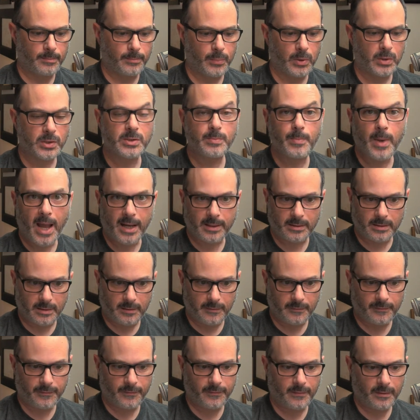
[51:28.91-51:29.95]

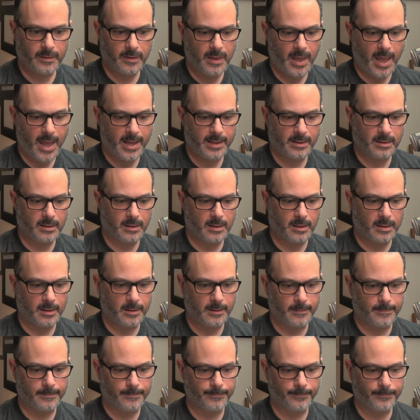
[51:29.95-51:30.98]
perspective that
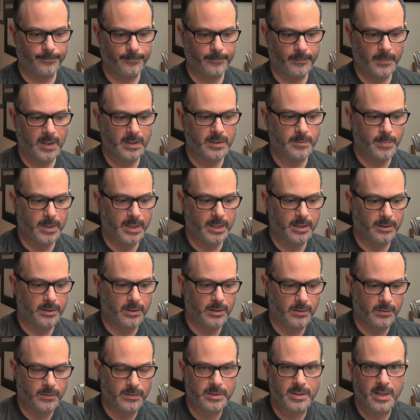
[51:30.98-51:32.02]
um, is being
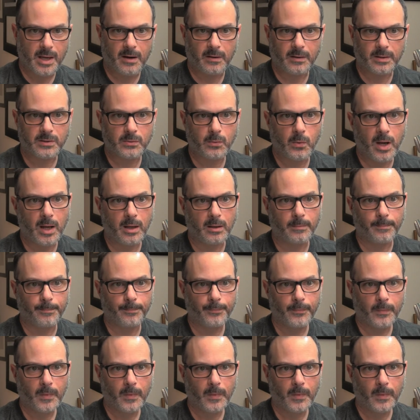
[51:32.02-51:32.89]
used there as well.